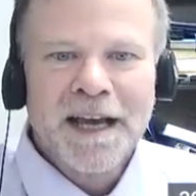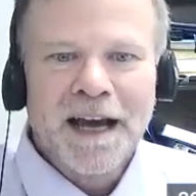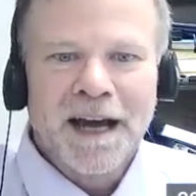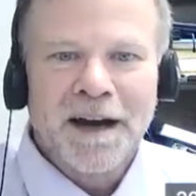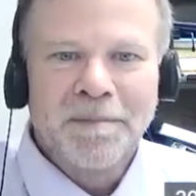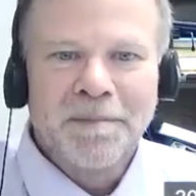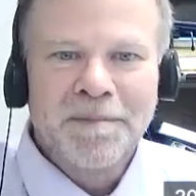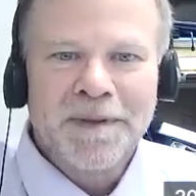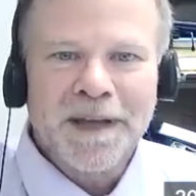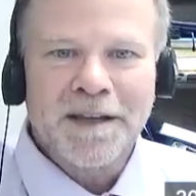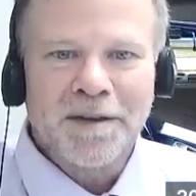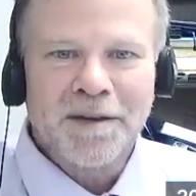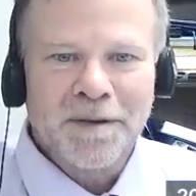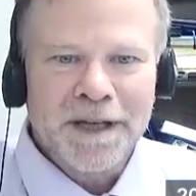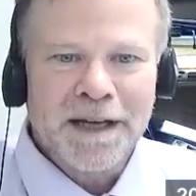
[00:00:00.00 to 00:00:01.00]

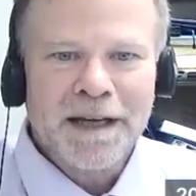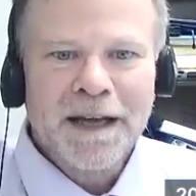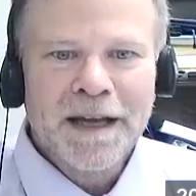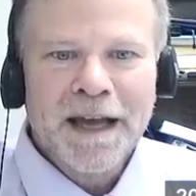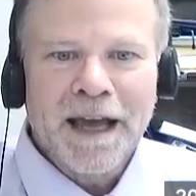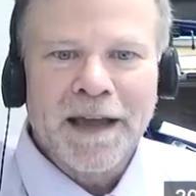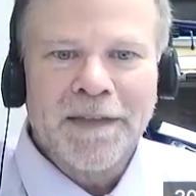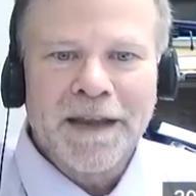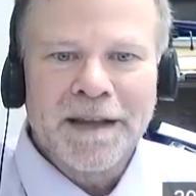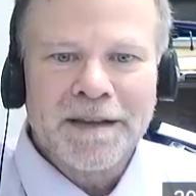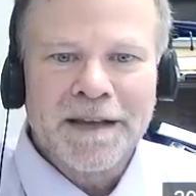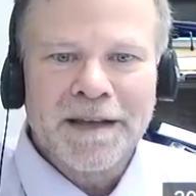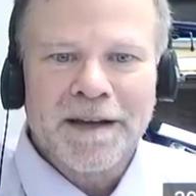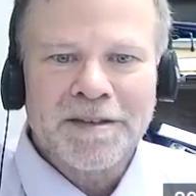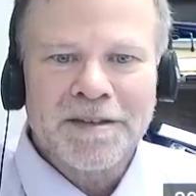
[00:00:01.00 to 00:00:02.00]
Thank you, Leah. And then
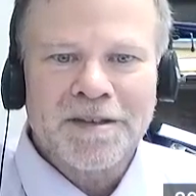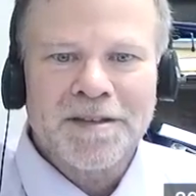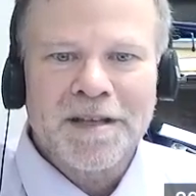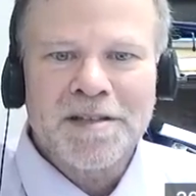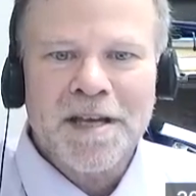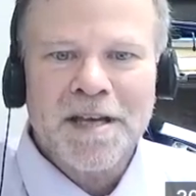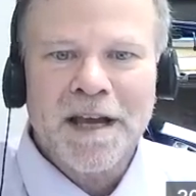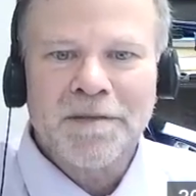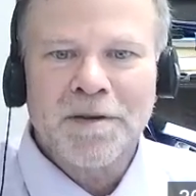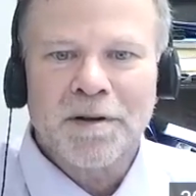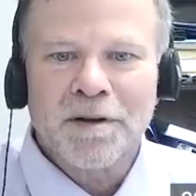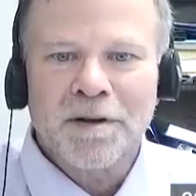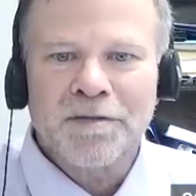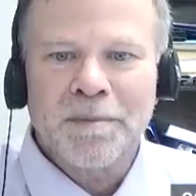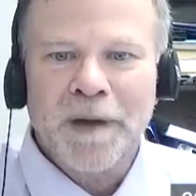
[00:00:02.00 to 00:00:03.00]
Leah also says, have you
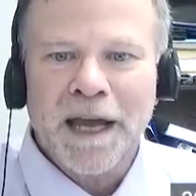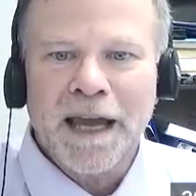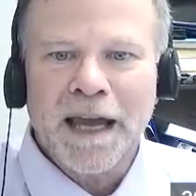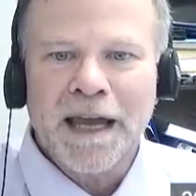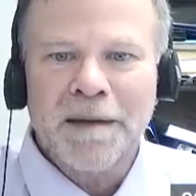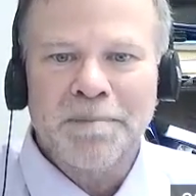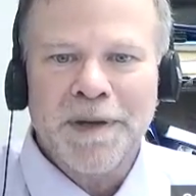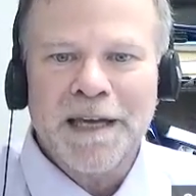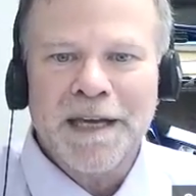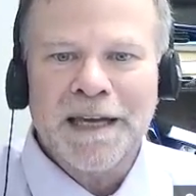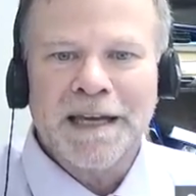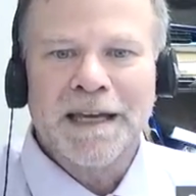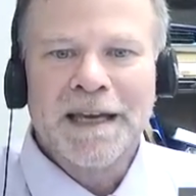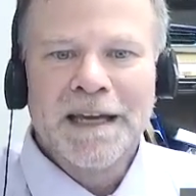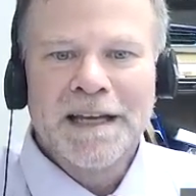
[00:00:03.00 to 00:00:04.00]
heard from
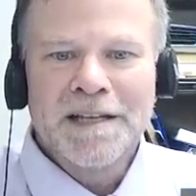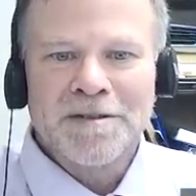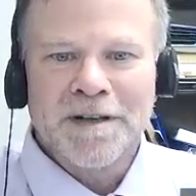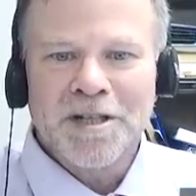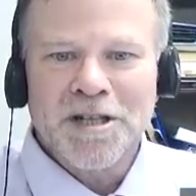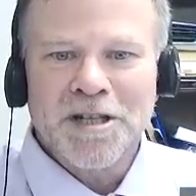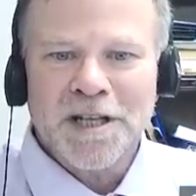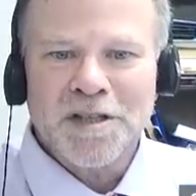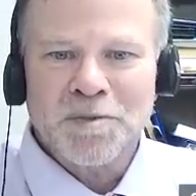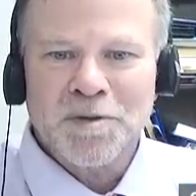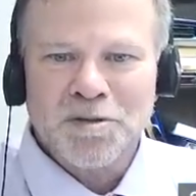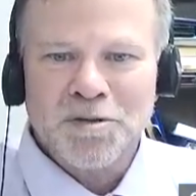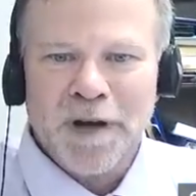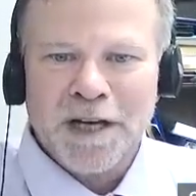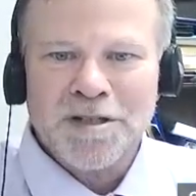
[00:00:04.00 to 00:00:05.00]
AAP? Is there any chance for
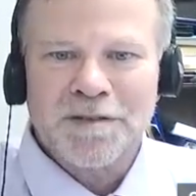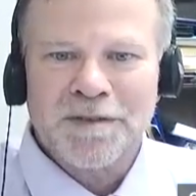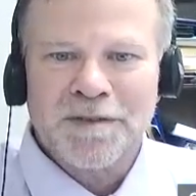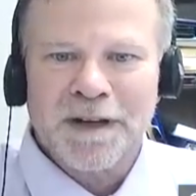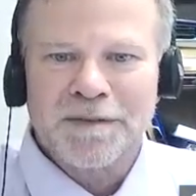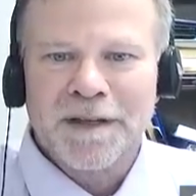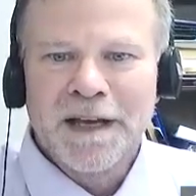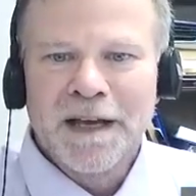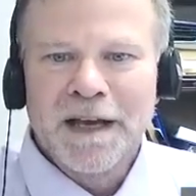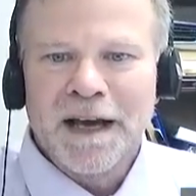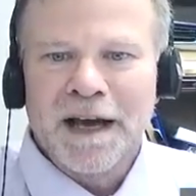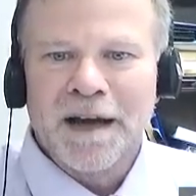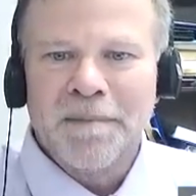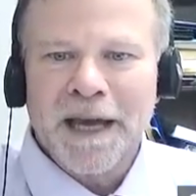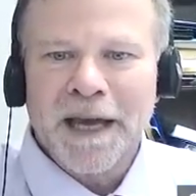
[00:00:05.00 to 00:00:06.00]
traction involved?
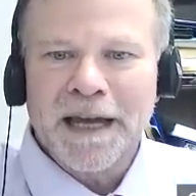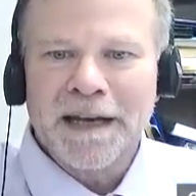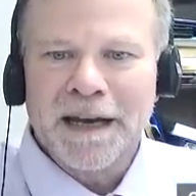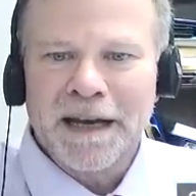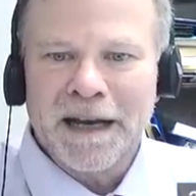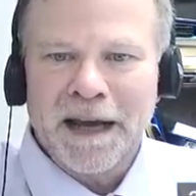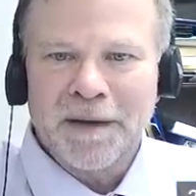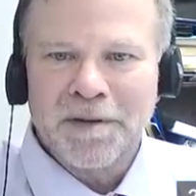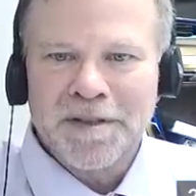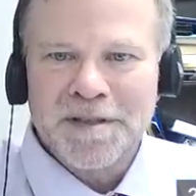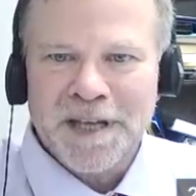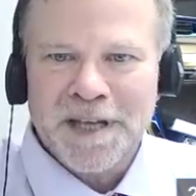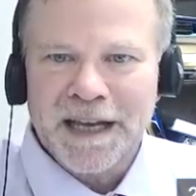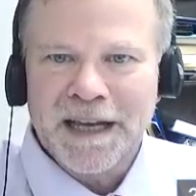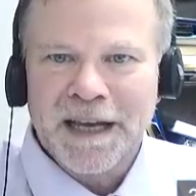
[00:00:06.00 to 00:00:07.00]
And I would
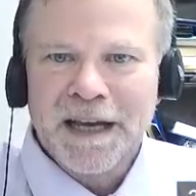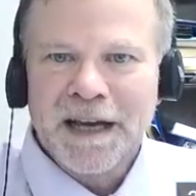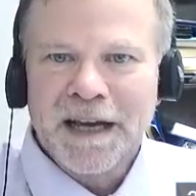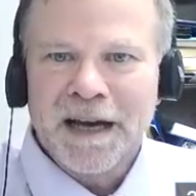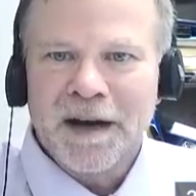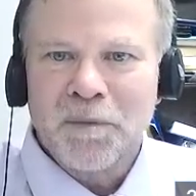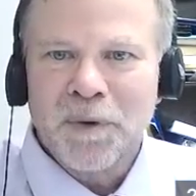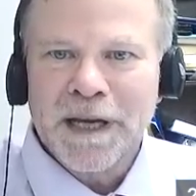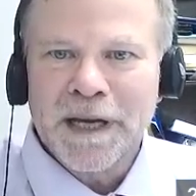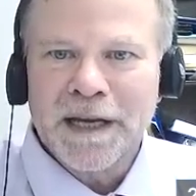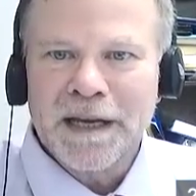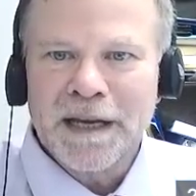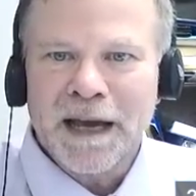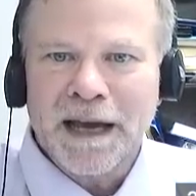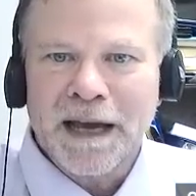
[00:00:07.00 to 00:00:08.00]
say
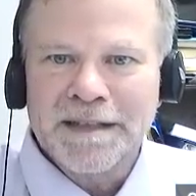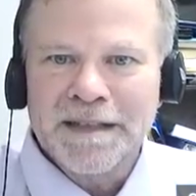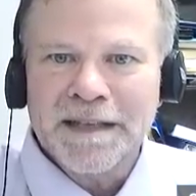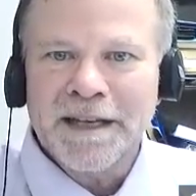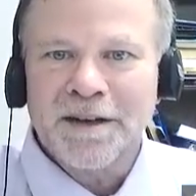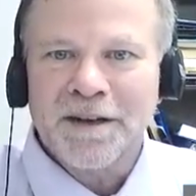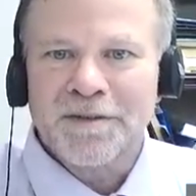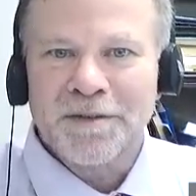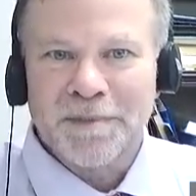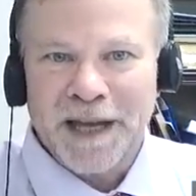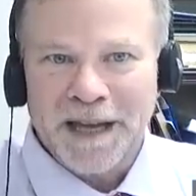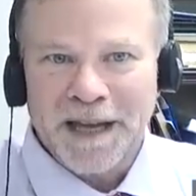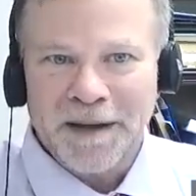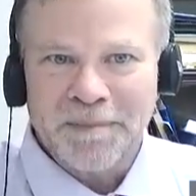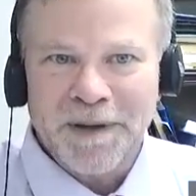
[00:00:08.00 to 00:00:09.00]
I did hear from
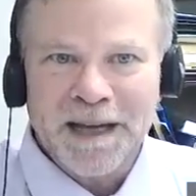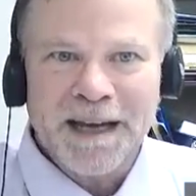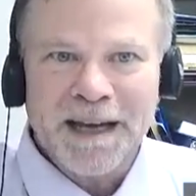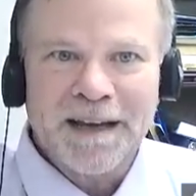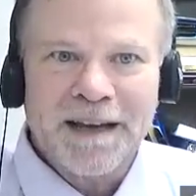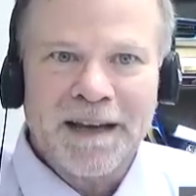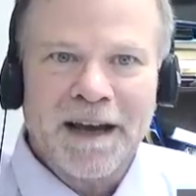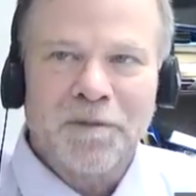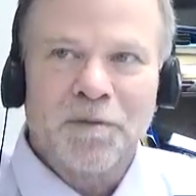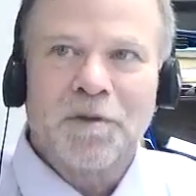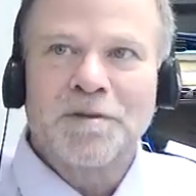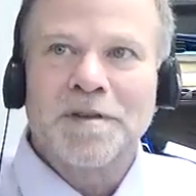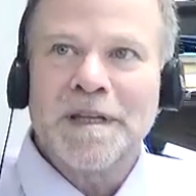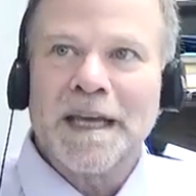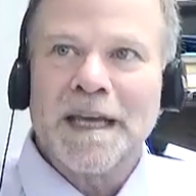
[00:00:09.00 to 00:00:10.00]
AAP. I
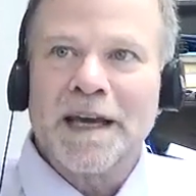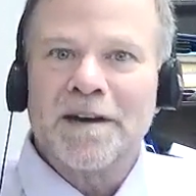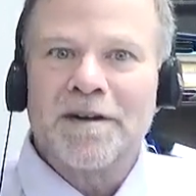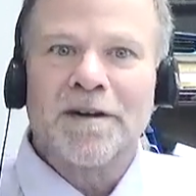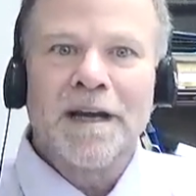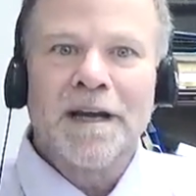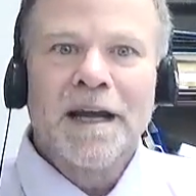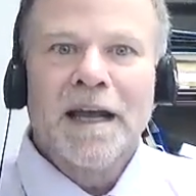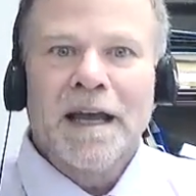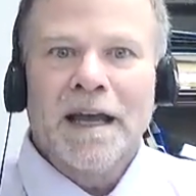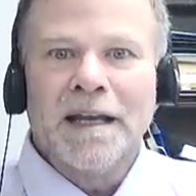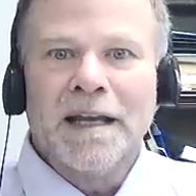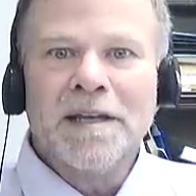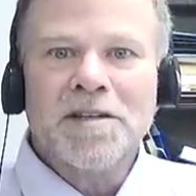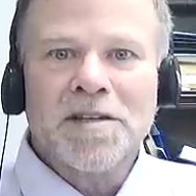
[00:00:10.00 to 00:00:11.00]
wrote to the editor,
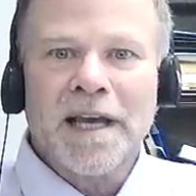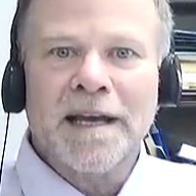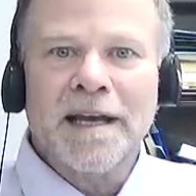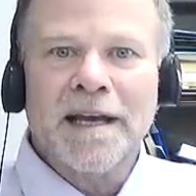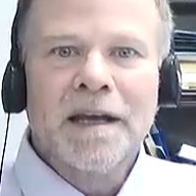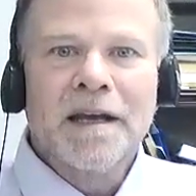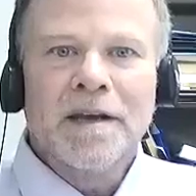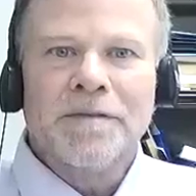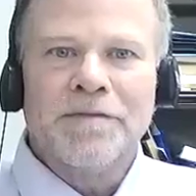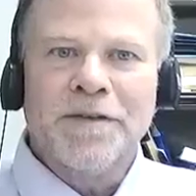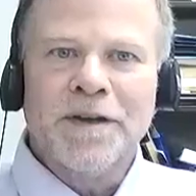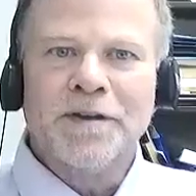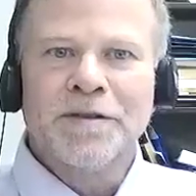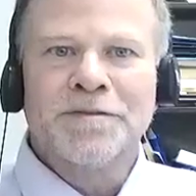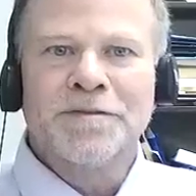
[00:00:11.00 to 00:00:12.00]
and he said,
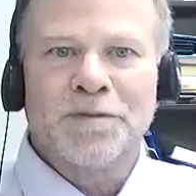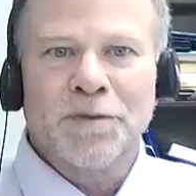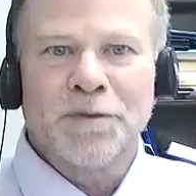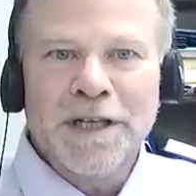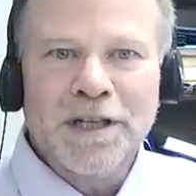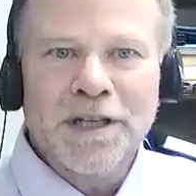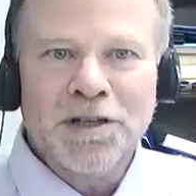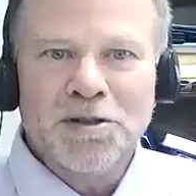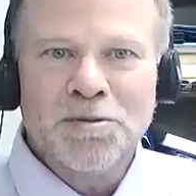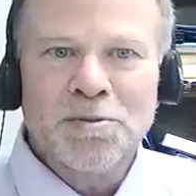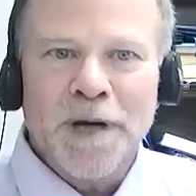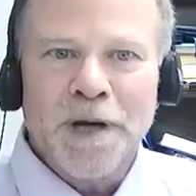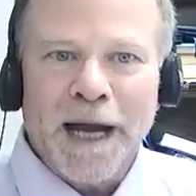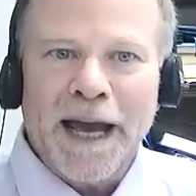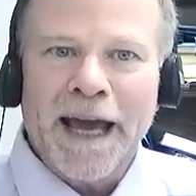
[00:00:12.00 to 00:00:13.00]
feel free
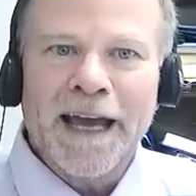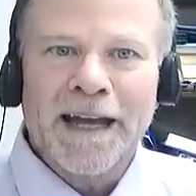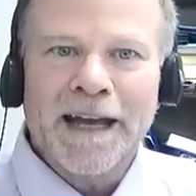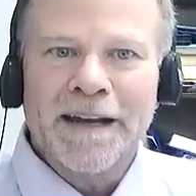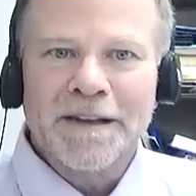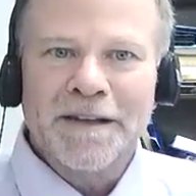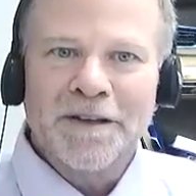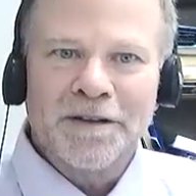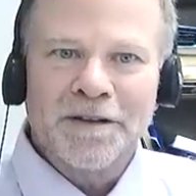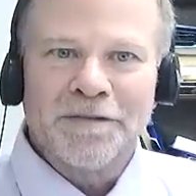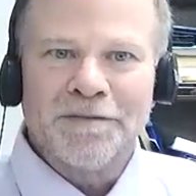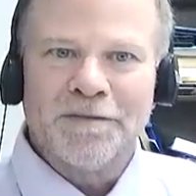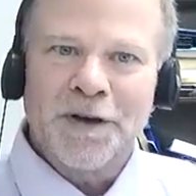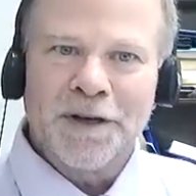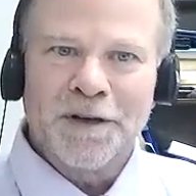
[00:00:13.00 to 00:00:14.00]
to add a little
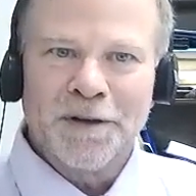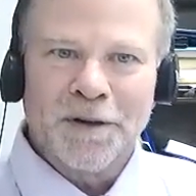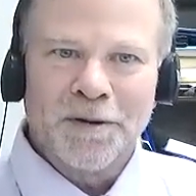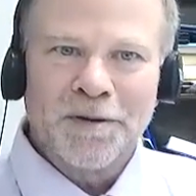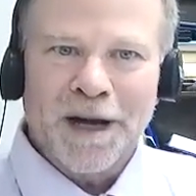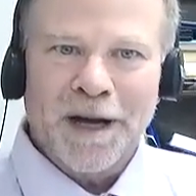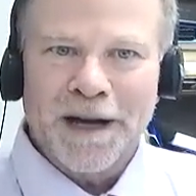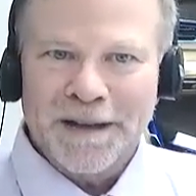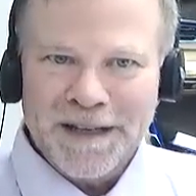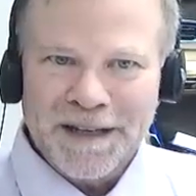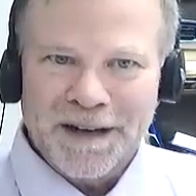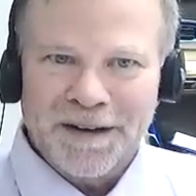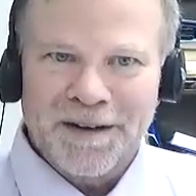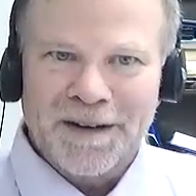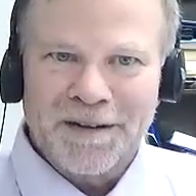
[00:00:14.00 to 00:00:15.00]
footnote on the
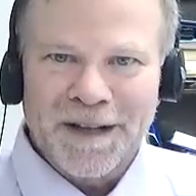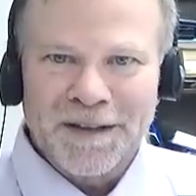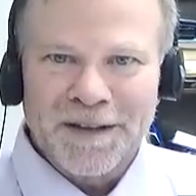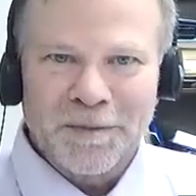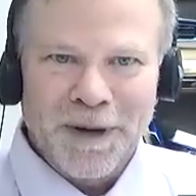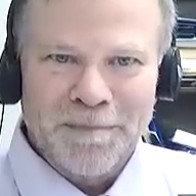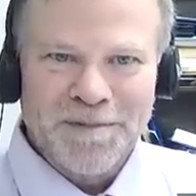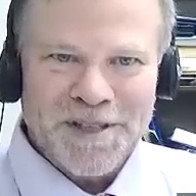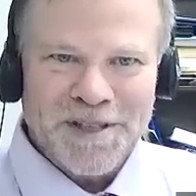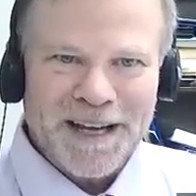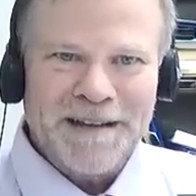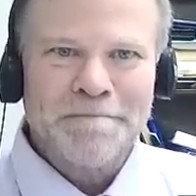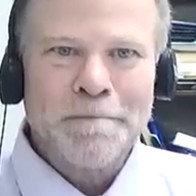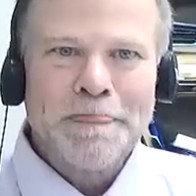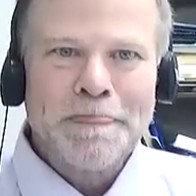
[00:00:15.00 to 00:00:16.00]
article on the website.